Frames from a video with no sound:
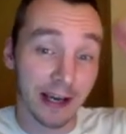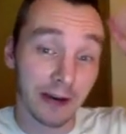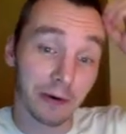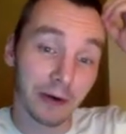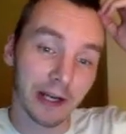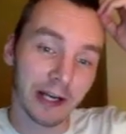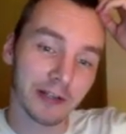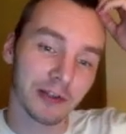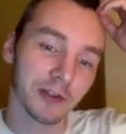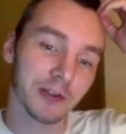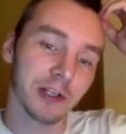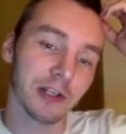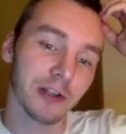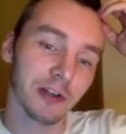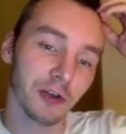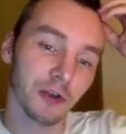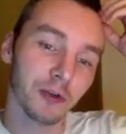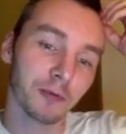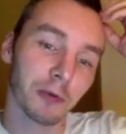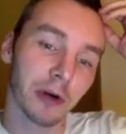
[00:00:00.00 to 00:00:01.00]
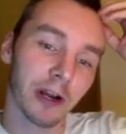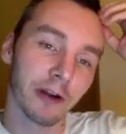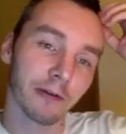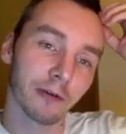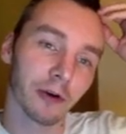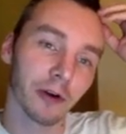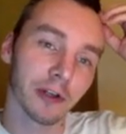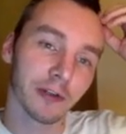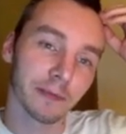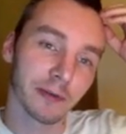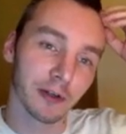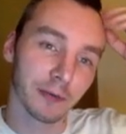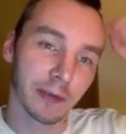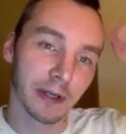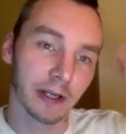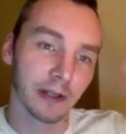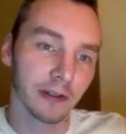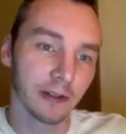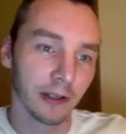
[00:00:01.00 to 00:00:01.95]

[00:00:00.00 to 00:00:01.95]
And as you see, the new sprite I've got is much bigger.